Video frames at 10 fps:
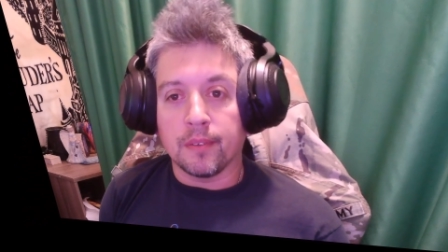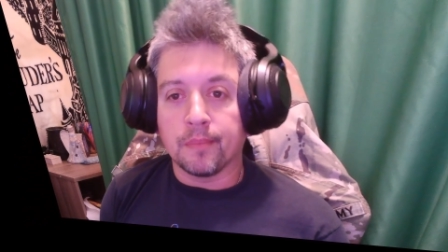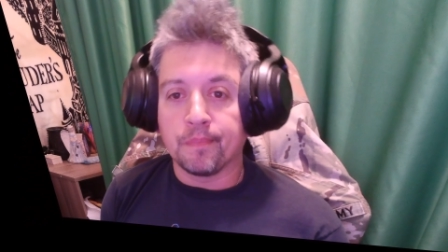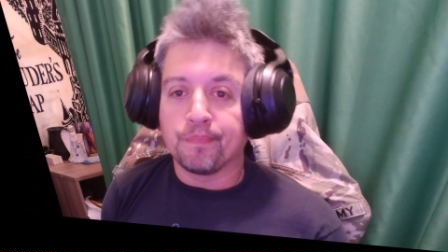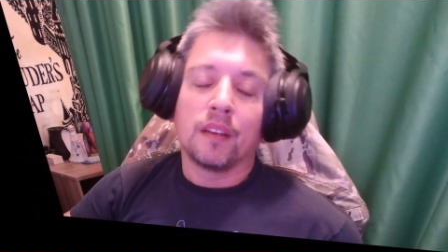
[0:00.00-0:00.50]

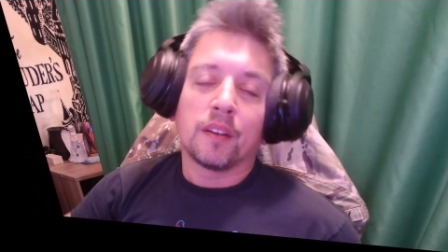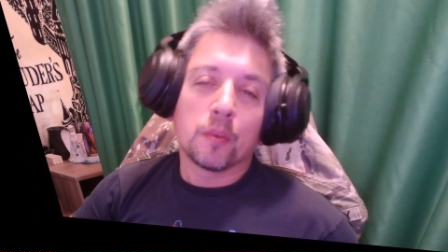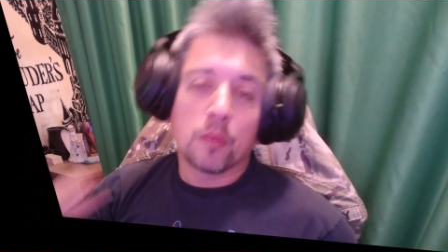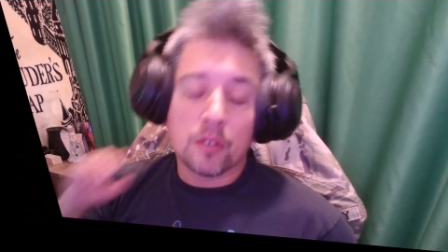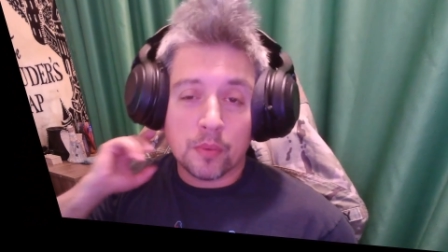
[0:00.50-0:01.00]
In other
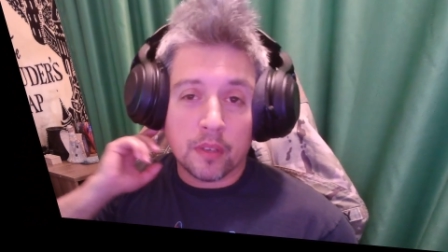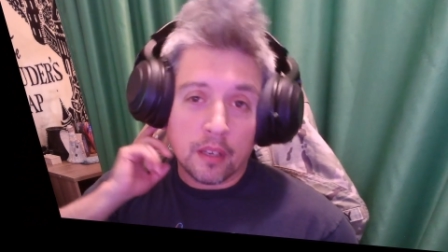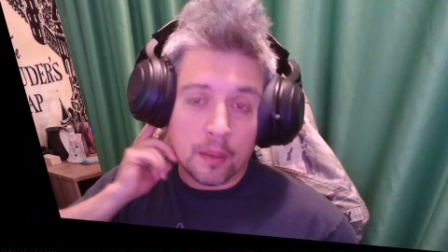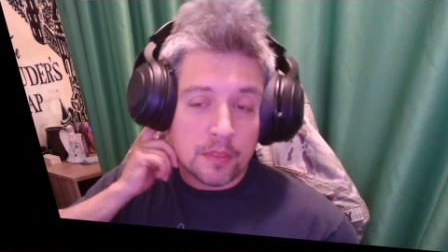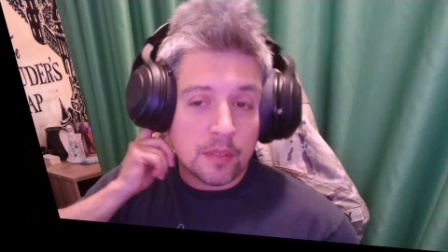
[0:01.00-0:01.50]
words, when it
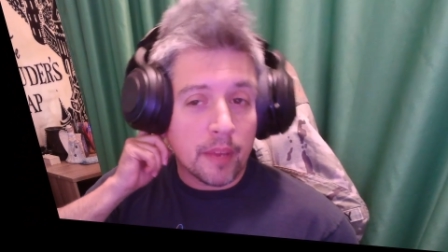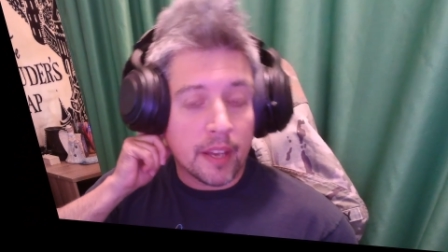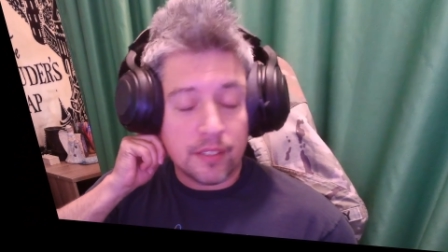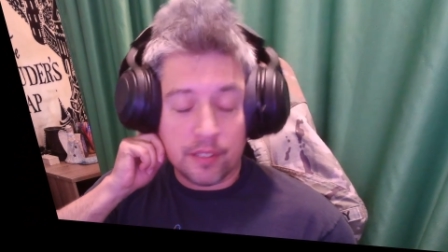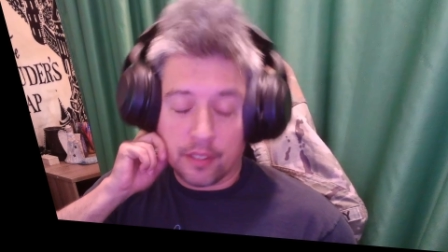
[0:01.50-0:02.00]
comes to
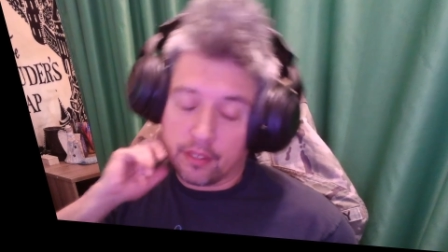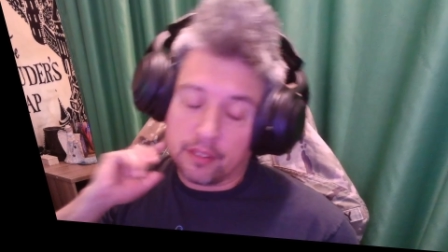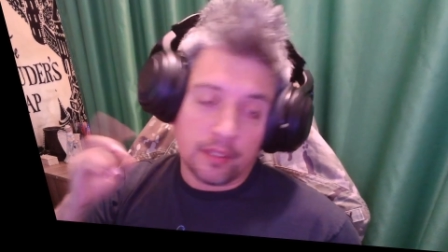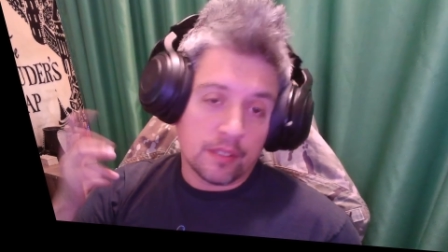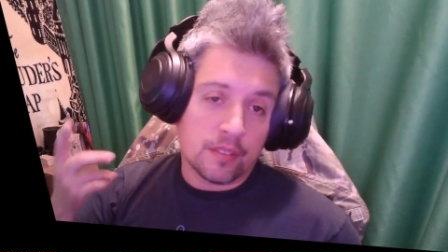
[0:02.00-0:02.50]

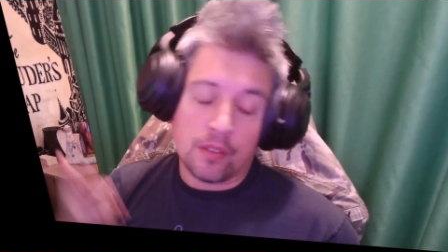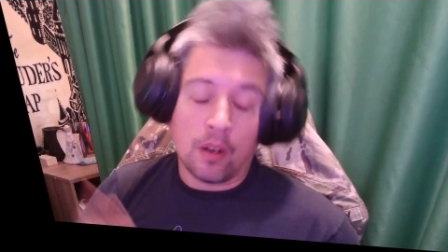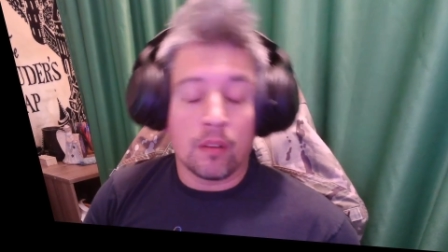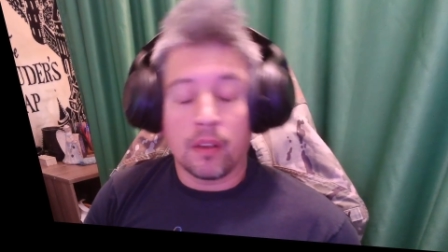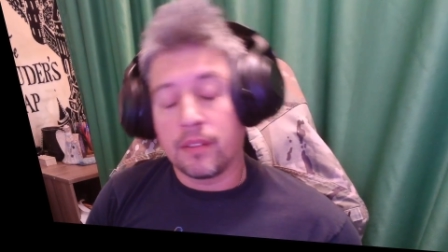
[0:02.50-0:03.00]
Magic, it's
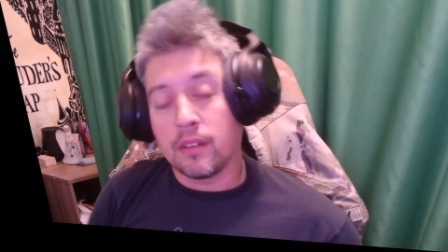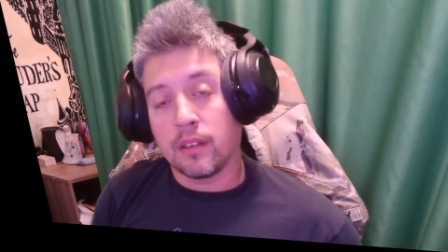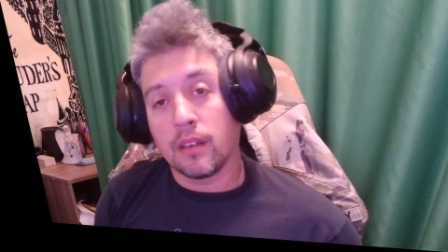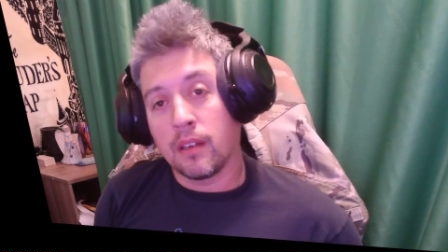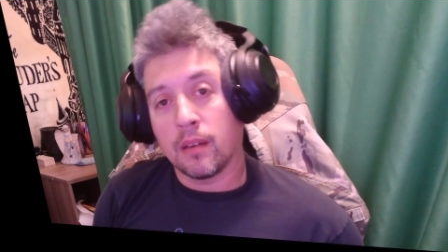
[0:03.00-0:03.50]
all I think
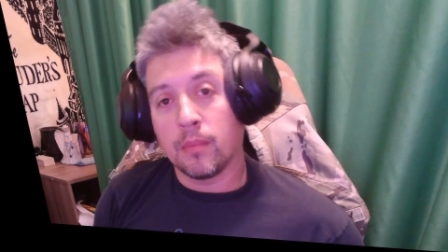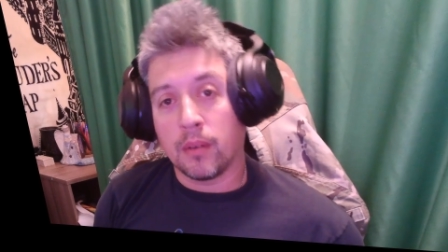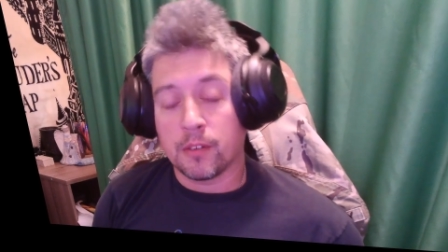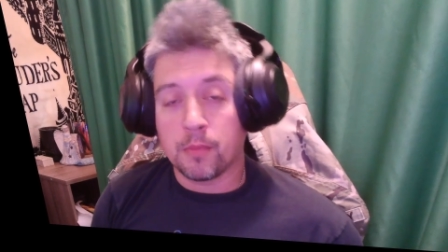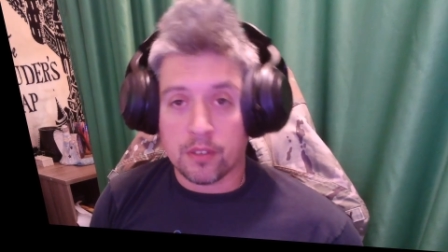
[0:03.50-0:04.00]
and care
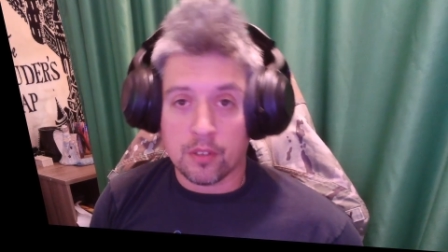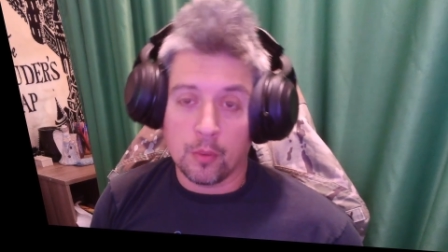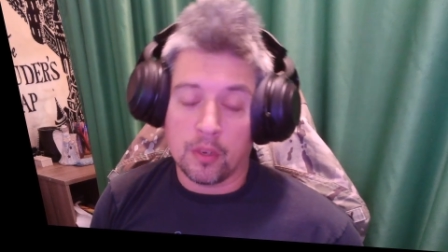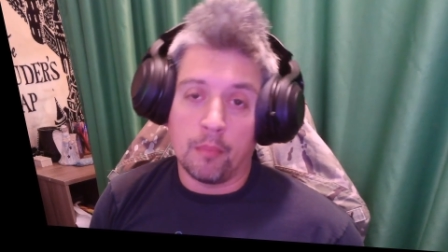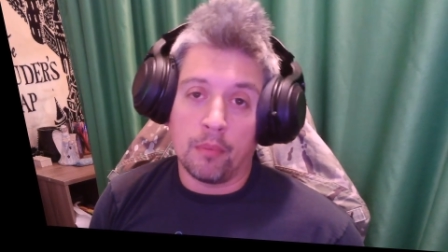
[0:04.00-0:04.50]
about, especially
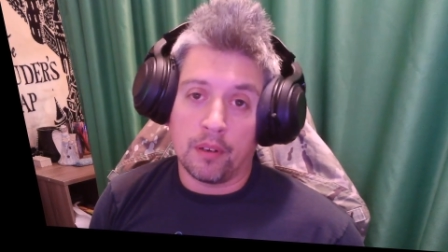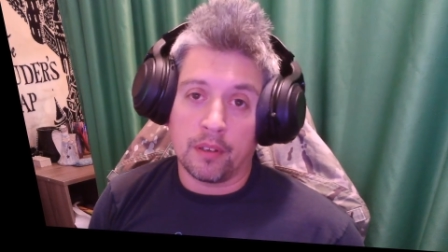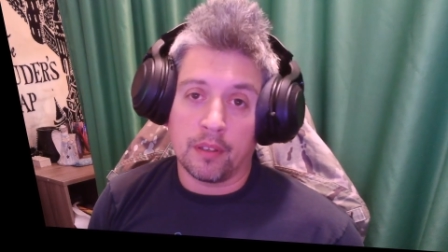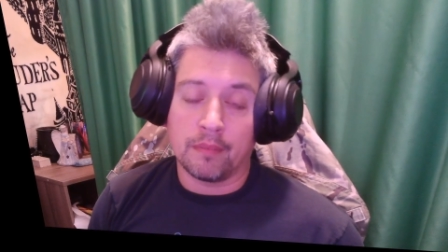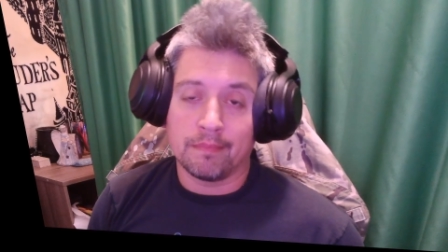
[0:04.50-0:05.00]
when I'm bought
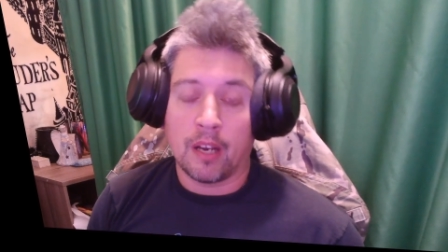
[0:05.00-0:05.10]
in.